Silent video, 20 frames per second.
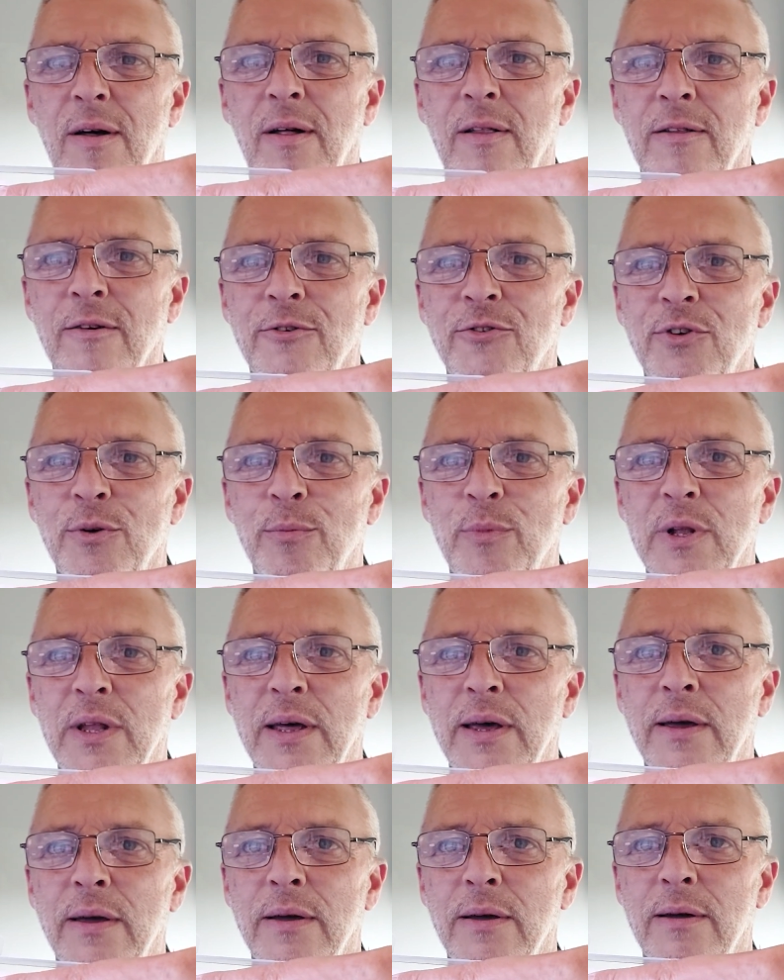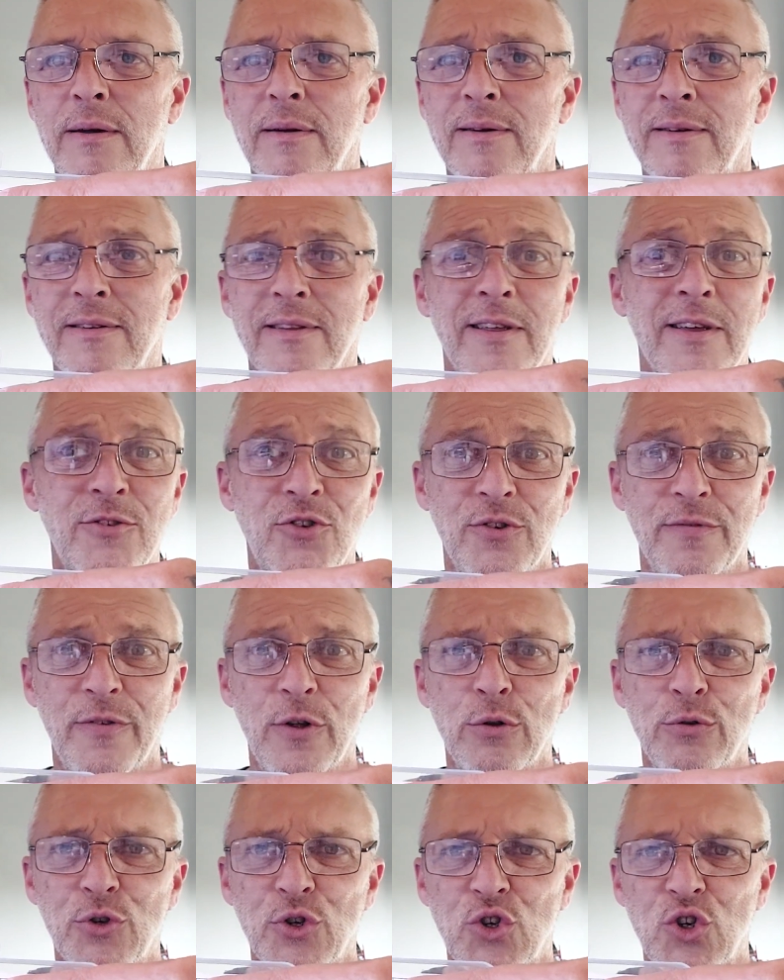Little symbol there. That's your
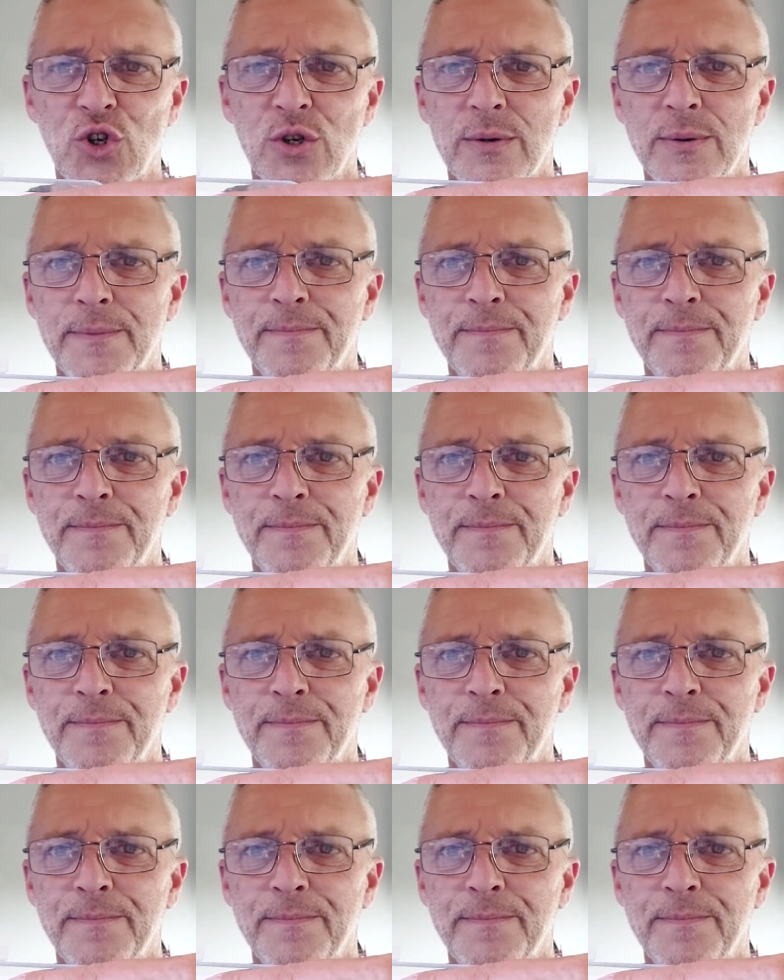voltage.